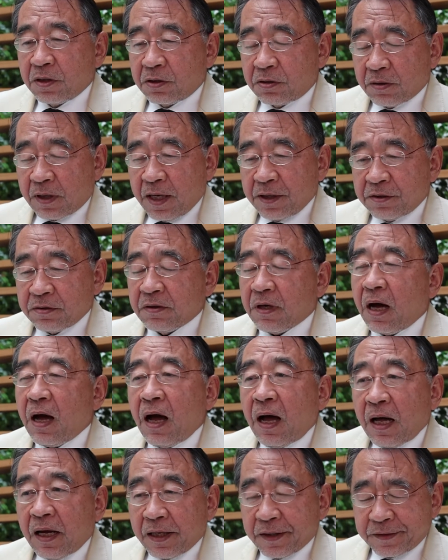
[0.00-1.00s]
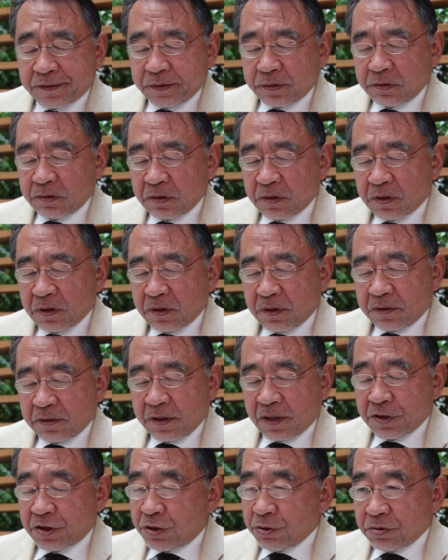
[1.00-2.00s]
try to add
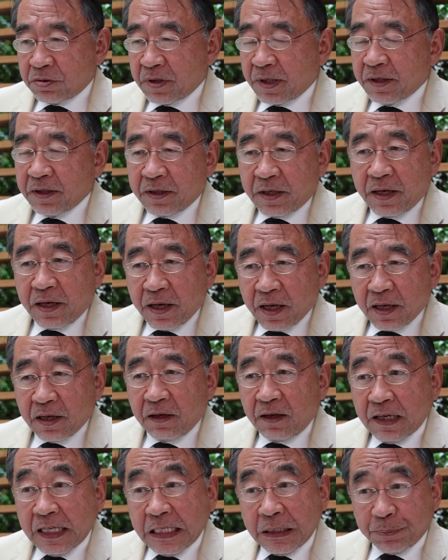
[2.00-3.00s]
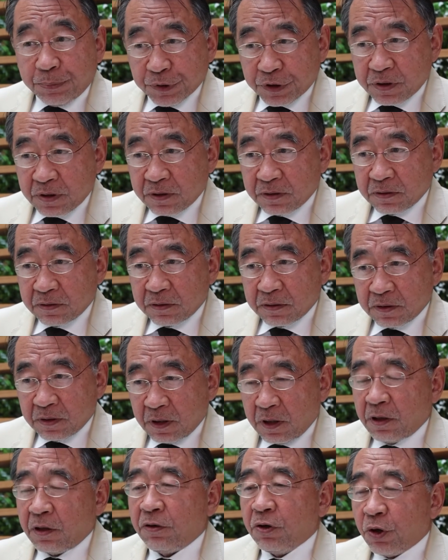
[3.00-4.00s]
the children care leaves,
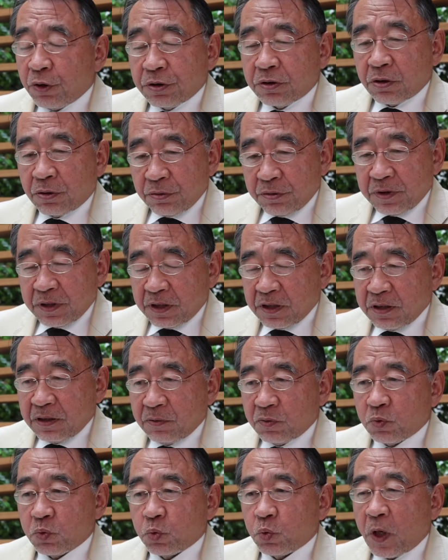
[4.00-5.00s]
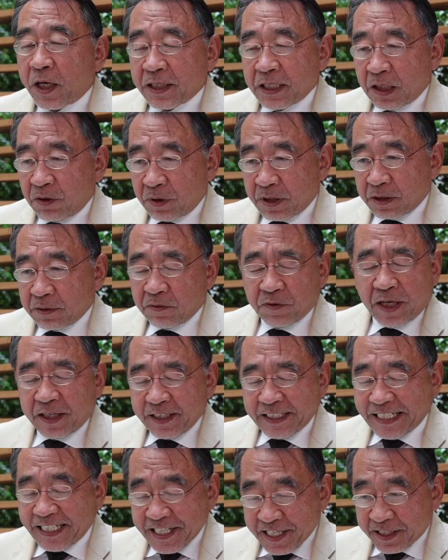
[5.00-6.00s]
not only 1 hour,
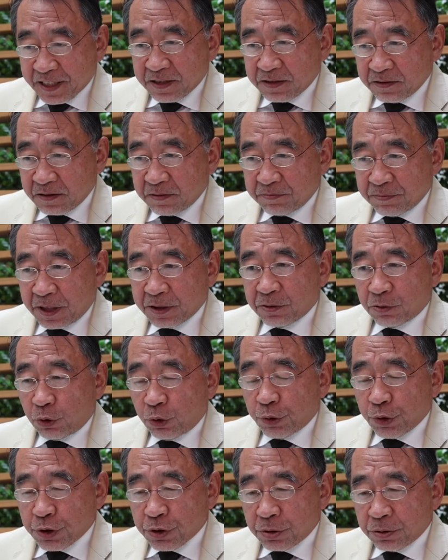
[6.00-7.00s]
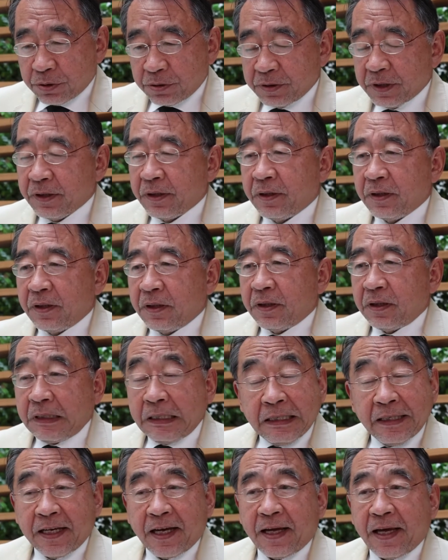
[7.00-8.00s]
1 year, but also
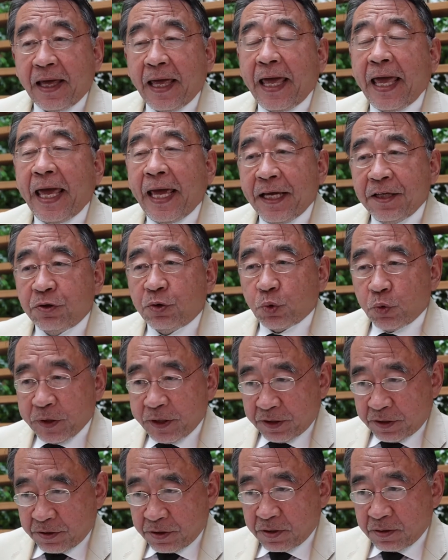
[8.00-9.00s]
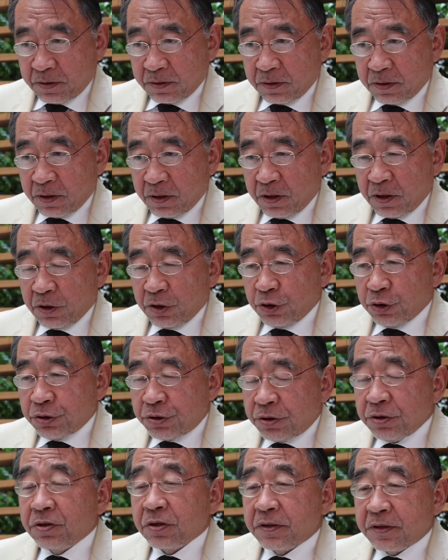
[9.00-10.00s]
in 8 weeks, you
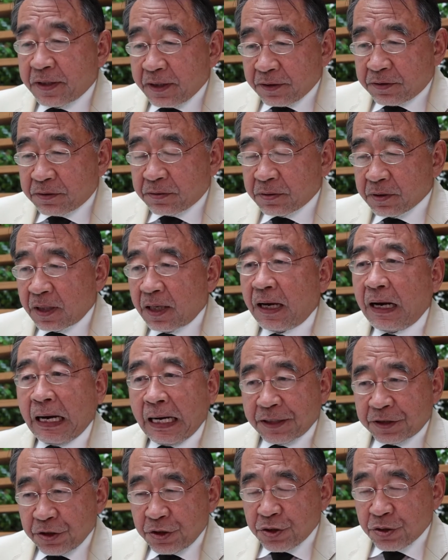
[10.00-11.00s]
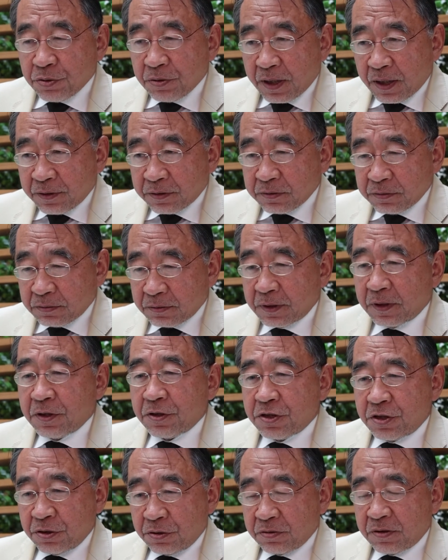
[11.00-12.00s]
could get additional
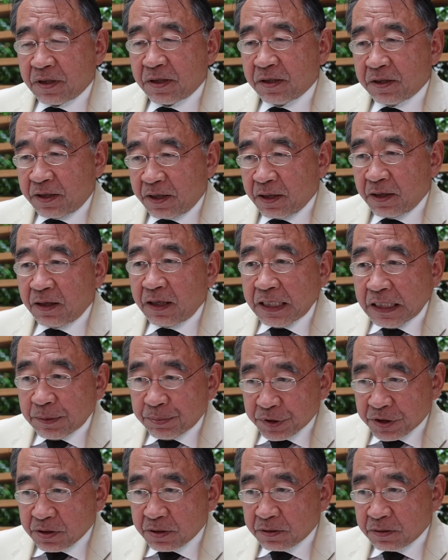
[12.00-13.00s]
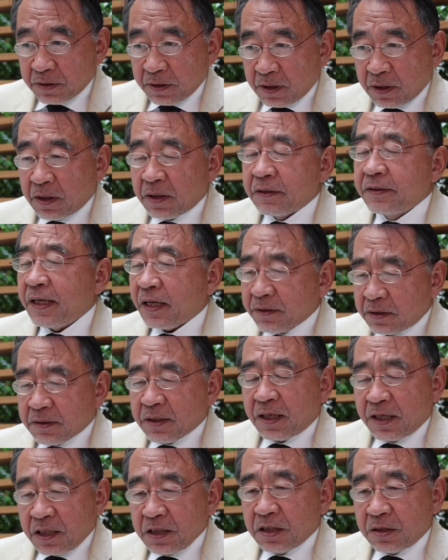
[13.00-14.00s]
children care leaves. That
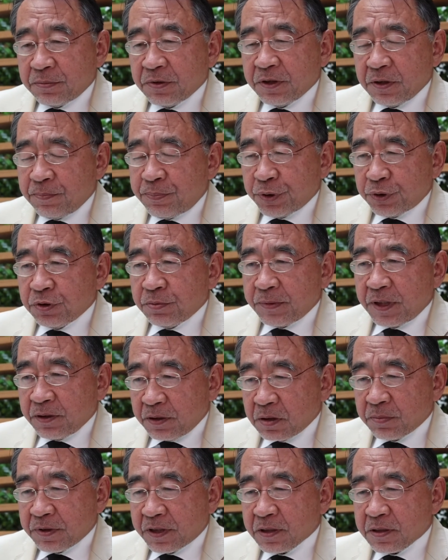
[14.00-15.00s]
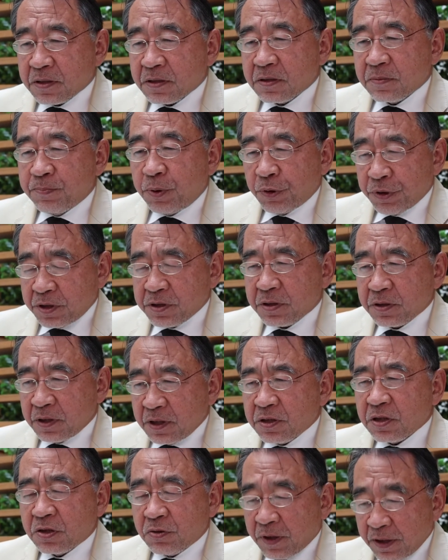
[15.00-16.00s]
kind of improvement of the policy
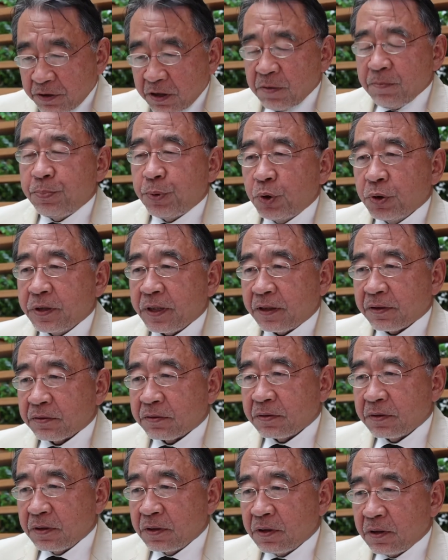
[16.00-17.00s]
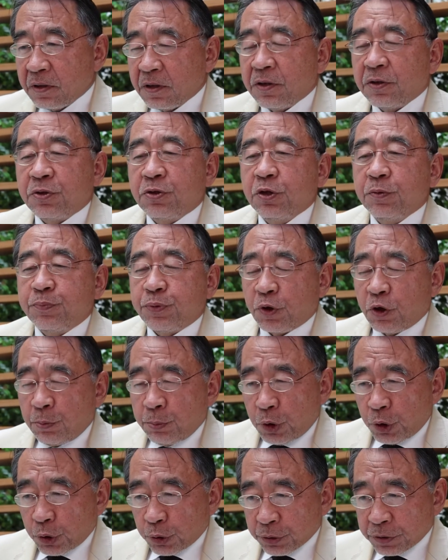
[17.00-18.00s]
is quite important to
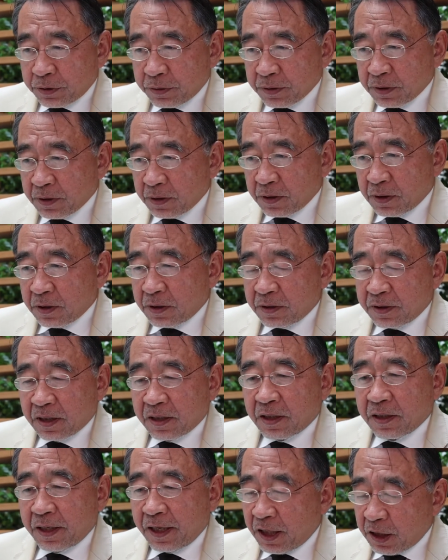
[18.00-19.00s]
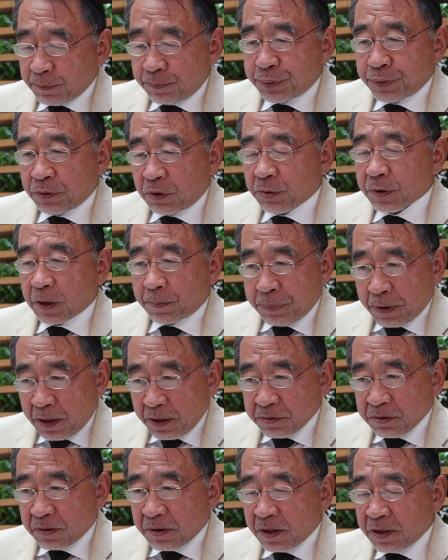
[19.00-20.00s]
promote the help of the
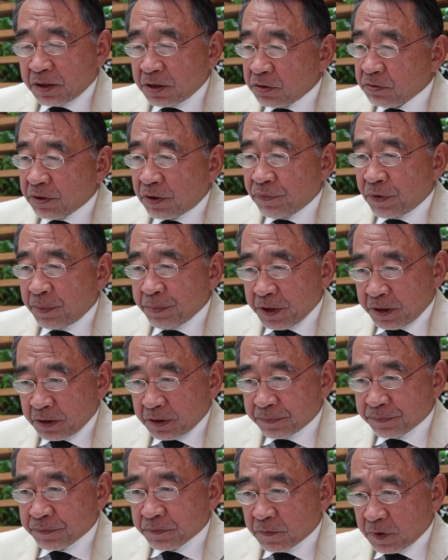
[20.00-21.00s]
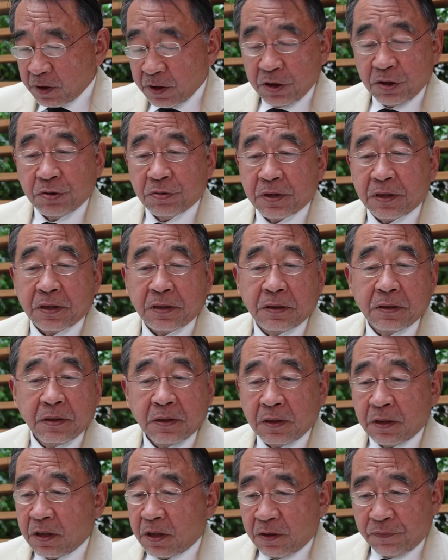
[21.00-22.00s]
partner in your family, in your
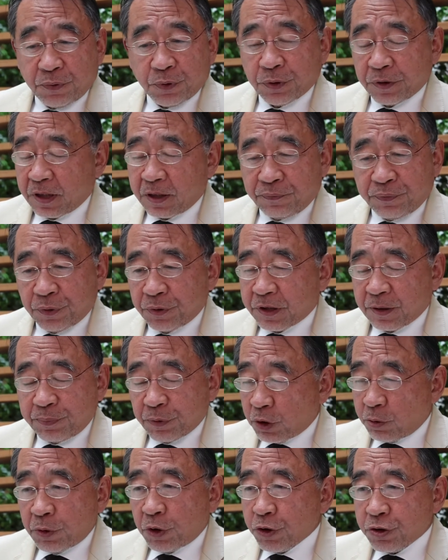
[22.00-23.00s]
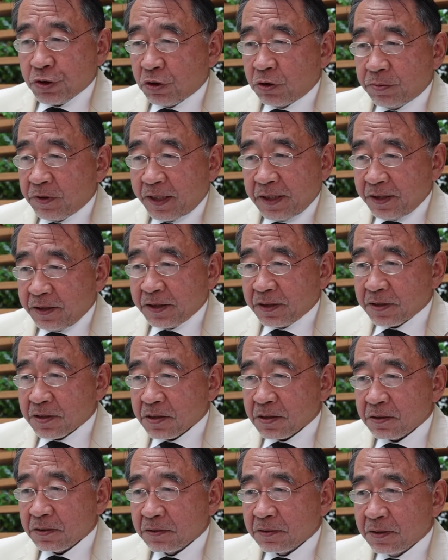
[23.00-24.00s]
for the promotion of
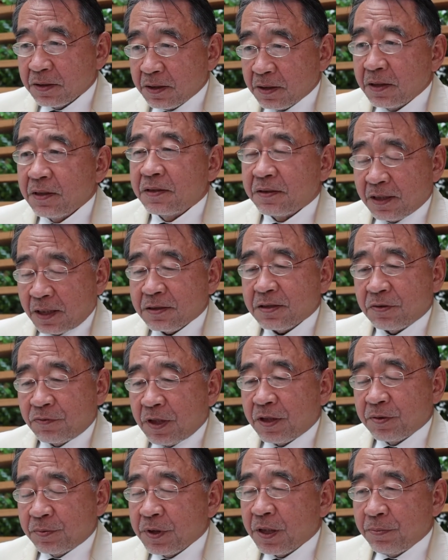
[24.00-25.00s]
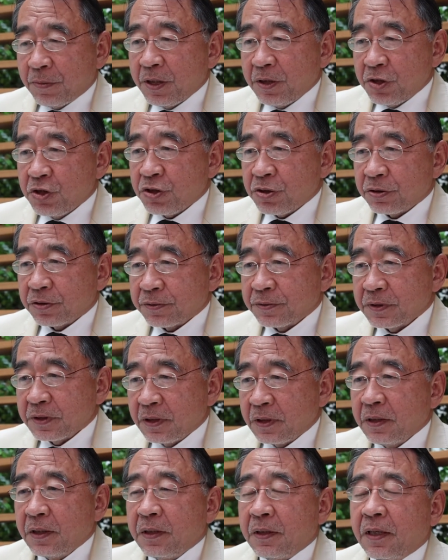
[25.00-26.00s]
ladies. That's one of the main issues.
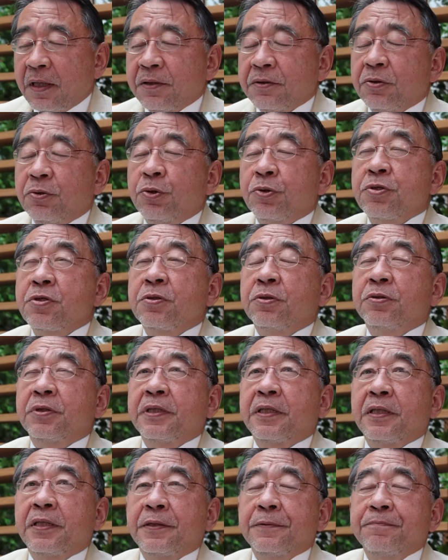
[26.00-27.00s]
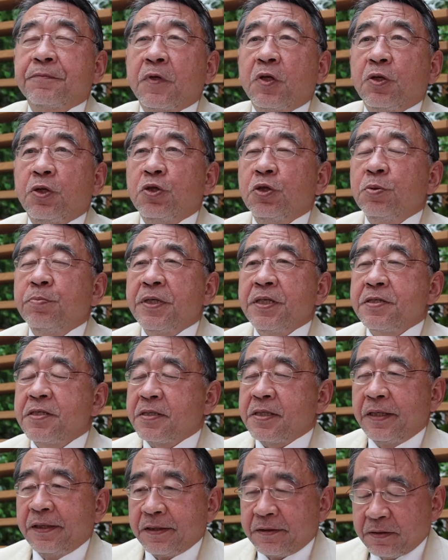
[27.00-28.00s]
And also you may
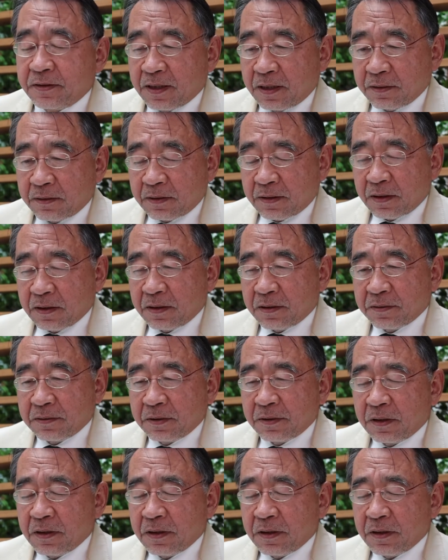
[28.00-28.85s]
think that the